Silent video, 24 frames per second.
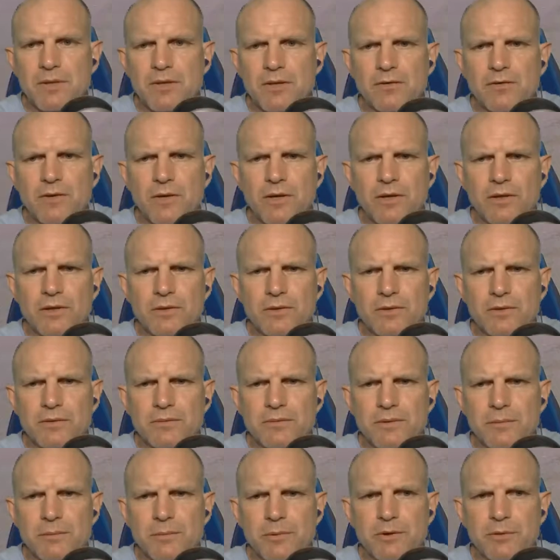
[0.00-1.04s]
overall
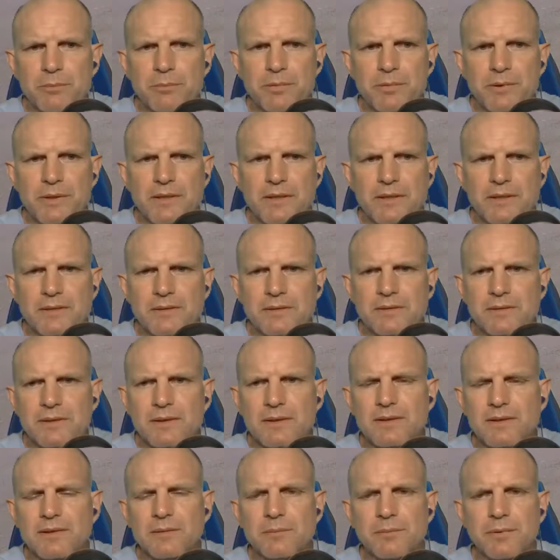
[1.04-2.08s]
the board's
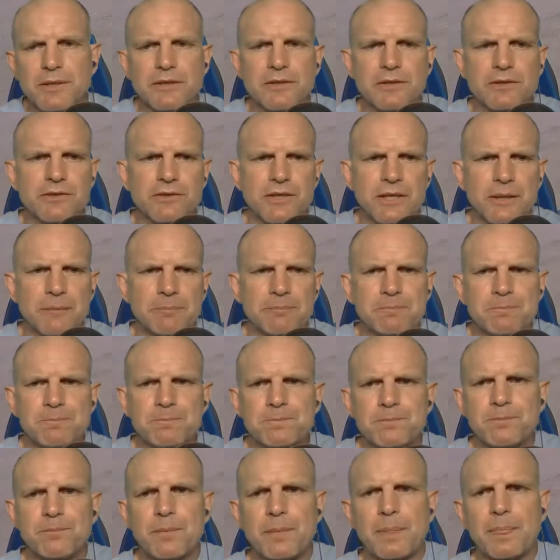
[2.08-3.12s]
it's in pretty good shape.
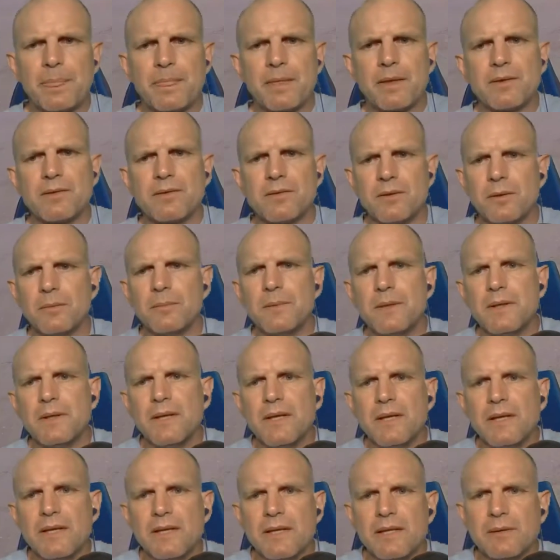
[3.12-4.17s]
So
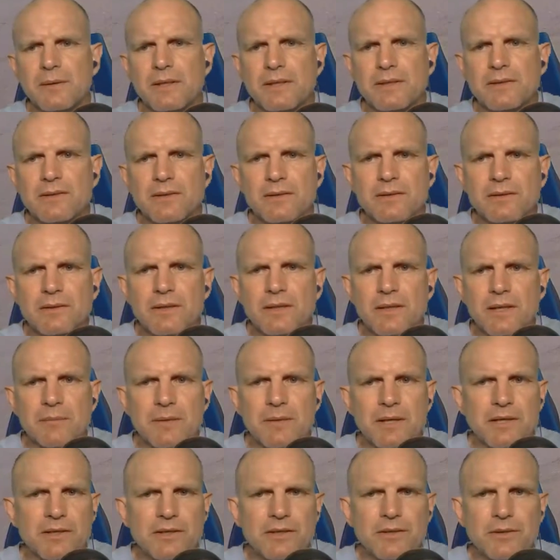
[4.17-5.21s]
anyway, I'm
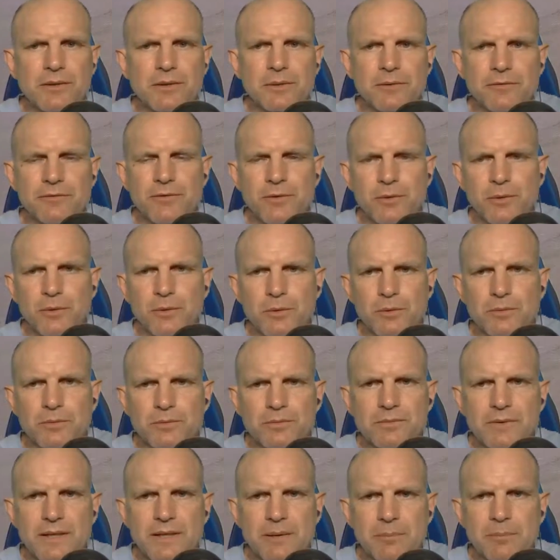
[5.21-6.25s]
not going to do a full
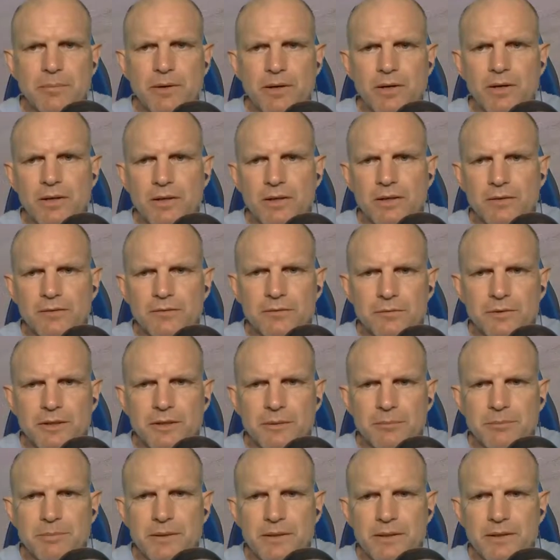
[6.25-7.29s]
take apart
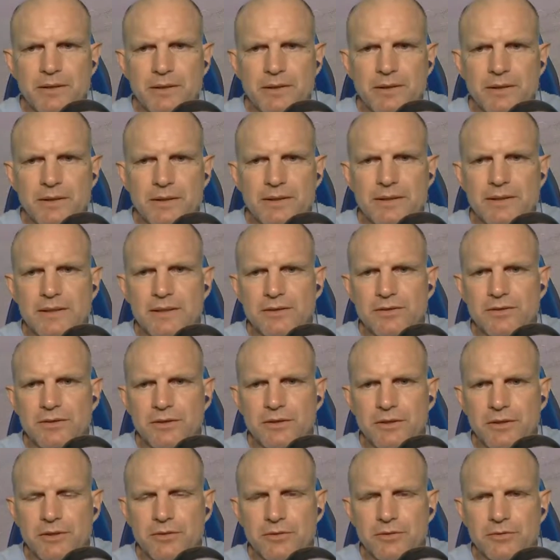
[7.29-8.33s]
rebuild. I did show
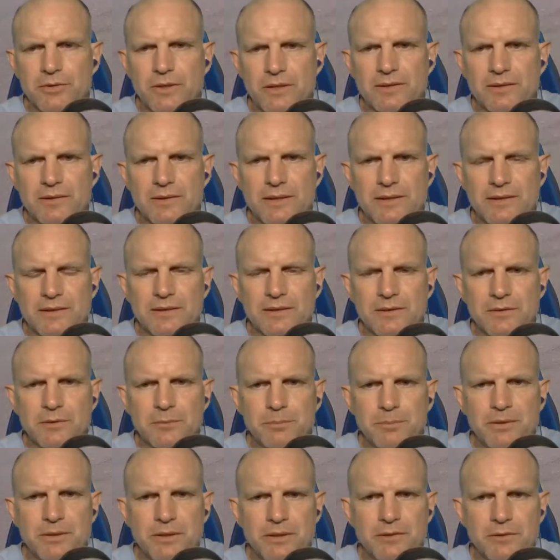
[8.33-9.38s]
you the trucks because I do
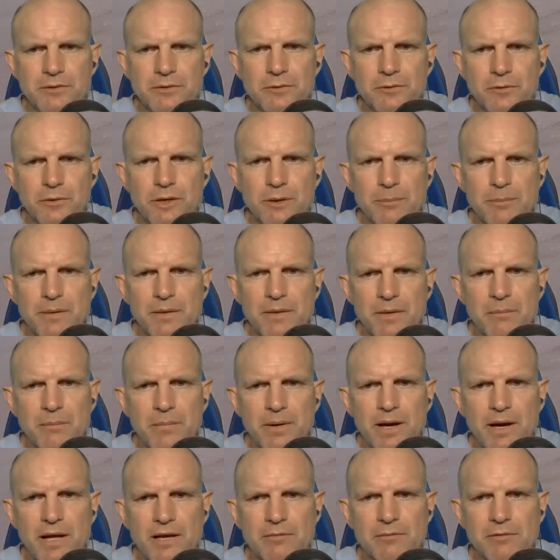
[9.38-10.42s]
put grip on the
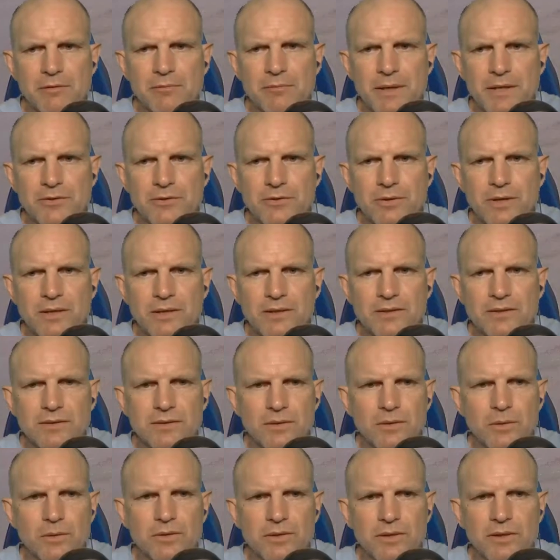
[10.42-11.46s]
bottom of my trucks to
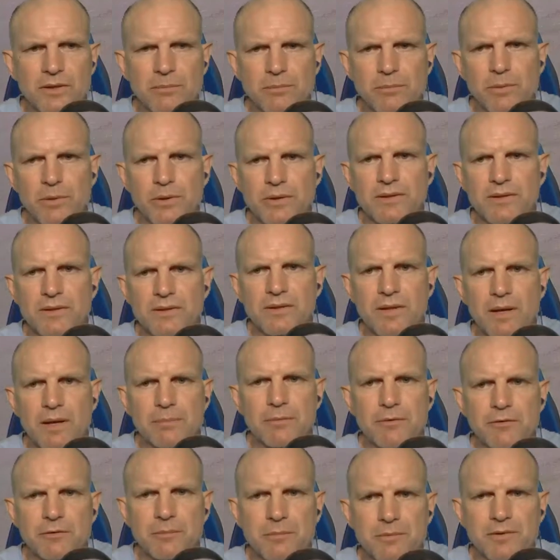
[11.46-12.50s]
hold the boards to stop
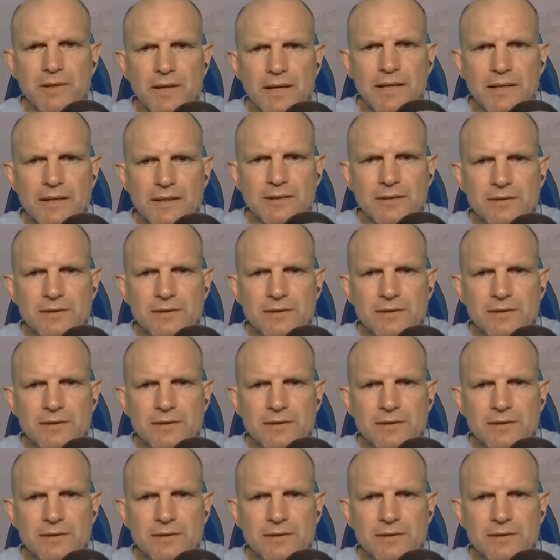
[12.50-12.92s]
it from sliding,